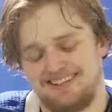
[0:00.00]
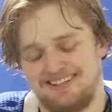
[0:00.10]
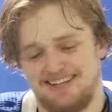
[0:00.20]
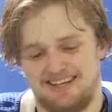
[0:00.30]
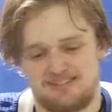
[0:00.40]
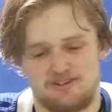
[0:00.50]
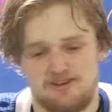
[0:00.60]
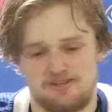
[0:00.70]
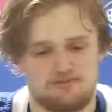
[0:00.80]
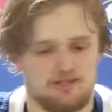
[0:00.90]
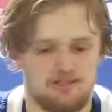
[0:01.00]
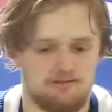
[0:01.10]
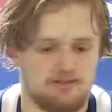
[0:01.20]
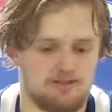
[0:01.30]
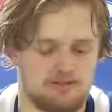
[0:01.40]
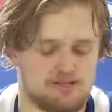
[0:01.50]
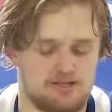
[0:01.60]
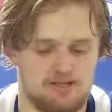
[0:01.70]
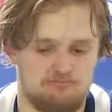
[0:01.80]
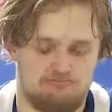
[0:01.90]
it's crazy. But you can
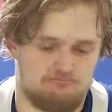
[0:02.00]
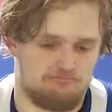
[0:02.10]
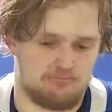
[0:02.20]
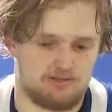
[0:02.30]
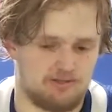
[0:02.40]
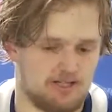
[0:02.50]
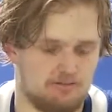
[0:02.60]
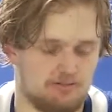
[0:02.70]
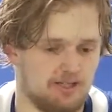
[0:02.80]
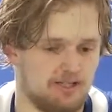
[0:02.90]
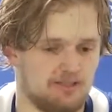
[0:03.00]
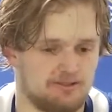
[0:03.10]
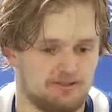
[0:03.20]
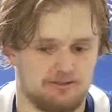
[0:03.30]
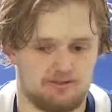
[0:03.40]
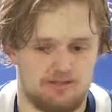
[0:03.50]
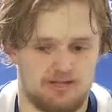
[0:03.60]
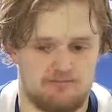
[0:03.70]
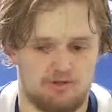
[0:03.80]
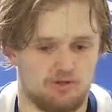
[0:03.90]
see the way he plays and the way
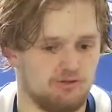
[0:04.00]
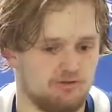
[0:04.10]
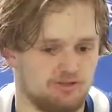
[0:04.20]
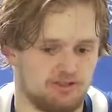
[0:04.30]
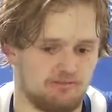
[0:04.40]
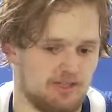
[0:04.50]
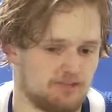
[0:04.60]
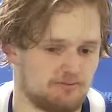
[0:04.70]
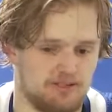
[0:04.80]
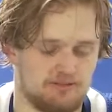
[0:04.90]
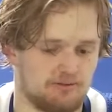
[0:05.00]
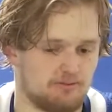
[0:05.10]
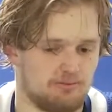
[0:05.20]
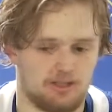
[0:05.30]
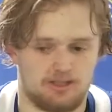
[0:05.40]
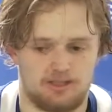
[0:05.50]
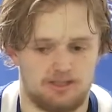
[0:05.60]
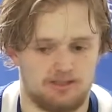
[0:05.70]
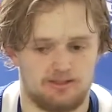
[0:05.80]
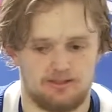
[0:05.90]
he moves and makes plays with the puck.
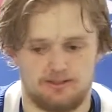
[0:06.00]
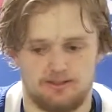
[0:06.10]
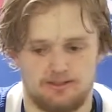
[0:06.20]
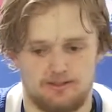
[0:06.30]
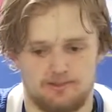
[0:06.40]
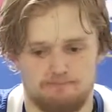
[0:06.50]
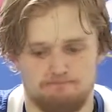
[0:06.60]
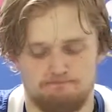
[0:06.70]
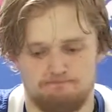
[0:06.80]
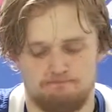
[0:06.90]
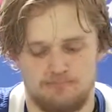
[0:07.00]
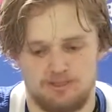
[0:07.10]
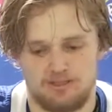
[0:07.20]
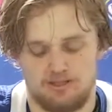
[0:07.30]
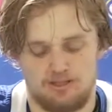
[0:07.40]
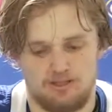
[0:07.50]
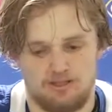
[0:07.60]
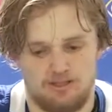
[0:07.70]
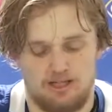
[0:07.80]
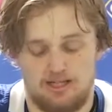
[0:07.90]
And I
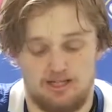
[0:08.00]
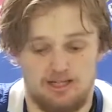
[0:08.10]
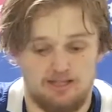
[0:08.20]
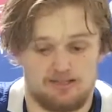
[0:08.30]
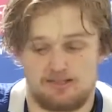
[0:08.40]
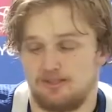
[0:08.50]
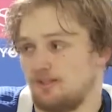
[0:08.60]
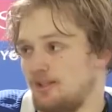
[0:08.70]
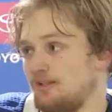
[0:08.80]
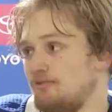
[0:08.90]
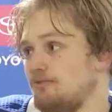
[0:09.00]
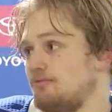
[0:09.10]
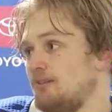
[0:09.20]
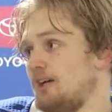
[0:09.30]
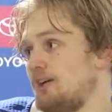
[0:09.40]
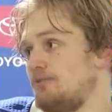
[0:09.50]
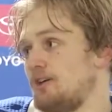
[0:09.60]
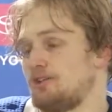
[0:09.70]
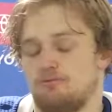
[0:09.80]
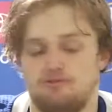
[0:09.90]
honestly didn't even. I've
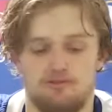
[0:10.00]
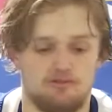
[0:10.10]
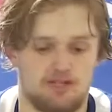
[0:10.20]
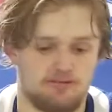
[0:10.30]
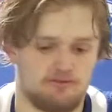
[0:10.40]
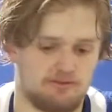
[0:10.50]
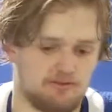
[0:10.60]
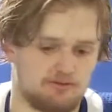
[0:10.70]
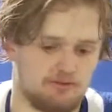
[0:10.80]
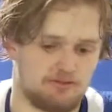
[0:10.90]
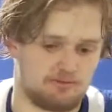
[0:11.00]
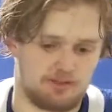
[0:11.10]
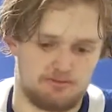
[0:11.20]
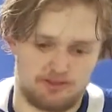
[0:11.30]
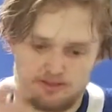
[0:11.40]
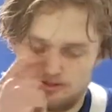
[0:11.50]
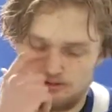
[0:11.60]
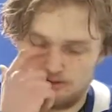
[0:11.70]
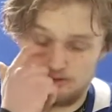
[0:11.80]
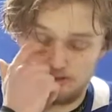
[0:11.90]
watched him a few times just when he's played in
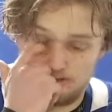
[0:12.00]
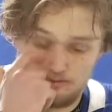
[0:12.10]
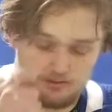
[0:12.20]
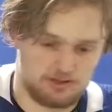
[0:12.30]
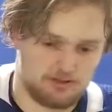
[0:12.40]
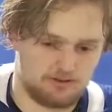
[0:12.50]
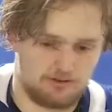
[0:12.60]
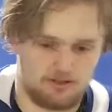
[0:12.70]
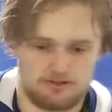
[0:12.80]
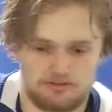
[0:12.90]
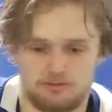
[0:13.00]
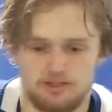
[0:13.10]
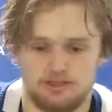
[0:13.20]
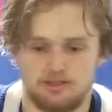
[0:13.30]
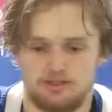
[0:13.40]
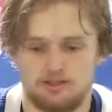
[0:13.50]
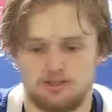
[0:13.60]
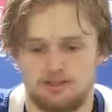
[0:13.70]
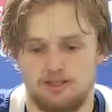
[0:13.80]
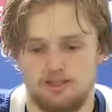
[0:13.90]
Minnesota and other things, but
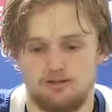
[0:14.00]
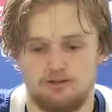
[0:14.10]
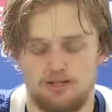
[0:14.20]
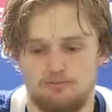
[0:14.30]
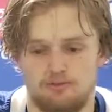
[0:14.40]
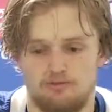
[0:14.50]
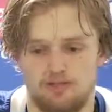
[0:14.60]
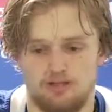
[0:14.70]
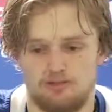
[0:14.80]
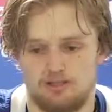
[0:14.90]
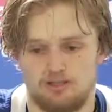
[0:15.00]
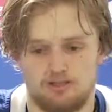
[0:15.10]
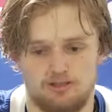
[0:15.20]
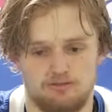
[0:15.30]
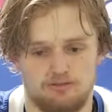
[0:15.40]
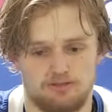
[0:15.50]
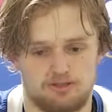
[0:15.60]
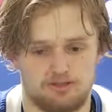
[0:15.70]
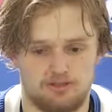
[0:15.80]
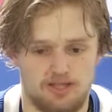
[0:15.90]
I didn't know that he moved that well and
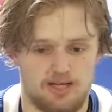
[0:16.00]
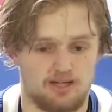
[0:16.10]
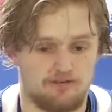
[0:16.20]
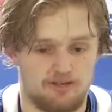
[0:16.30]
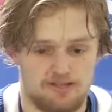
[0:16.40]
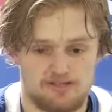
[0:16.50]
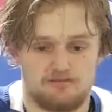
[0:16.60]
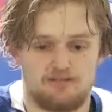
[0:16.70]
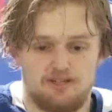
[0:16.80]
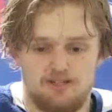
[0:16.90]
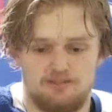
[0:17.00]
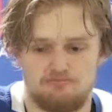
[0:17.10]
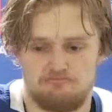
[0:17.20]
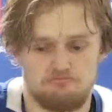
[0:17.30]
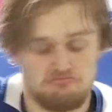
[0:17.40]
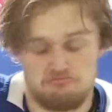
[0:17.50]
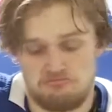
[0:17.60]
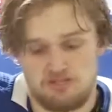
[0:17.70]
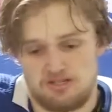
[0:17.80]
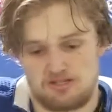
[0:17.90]
was that offensive.
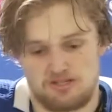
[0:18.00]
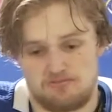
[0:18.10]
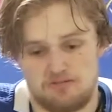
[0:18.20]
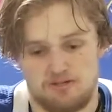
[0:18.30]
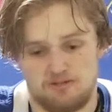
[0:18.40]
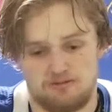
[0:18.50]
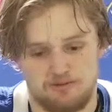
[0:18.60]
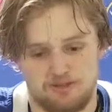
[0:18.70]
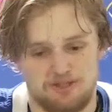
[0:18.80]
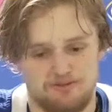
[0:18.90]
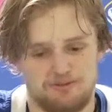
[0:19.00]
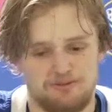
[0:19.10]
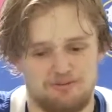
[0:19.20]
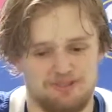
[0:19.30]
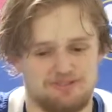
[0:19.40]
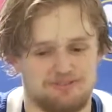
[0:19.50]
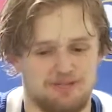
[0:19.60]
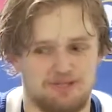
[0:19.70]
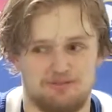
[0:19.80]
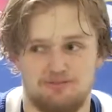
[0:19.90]
So it's been a really, really pleasant
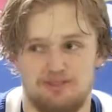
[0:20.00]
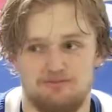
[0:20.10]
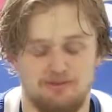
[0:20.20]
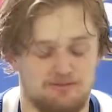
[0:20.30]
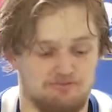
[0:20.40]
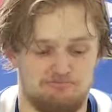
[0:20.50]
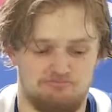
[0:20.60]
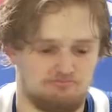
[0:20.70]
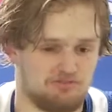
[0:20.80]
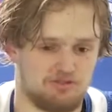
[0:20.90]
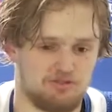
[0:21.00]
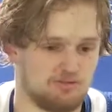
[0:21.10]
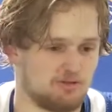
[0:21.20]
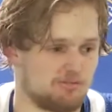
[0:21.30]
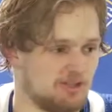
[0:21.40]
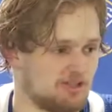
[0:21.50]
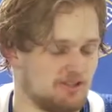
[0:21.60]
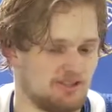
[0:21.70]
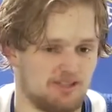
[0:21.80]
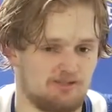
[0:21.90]
surprise for me. I've been super impressed.
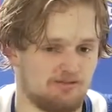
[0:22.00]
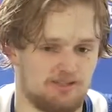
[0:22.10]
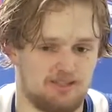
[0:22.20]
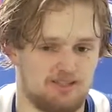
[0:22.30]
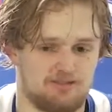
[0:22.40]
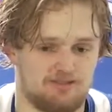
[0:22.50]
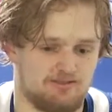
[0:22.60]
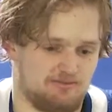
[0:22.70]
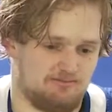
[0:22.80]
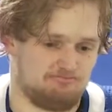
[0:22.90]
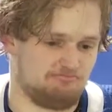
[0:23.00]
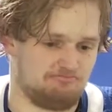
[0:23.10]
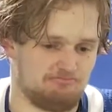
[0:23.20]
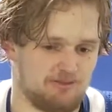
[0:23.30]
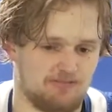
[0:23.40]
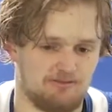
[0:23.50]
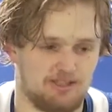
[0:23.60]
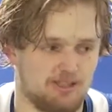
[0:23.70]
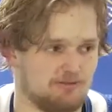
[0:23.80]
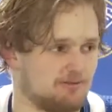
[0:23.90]
I think everyone has. Everyone
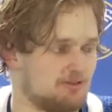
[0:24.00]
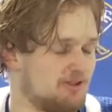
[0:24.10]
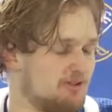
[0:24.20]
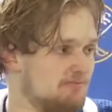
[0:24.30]
has for sure.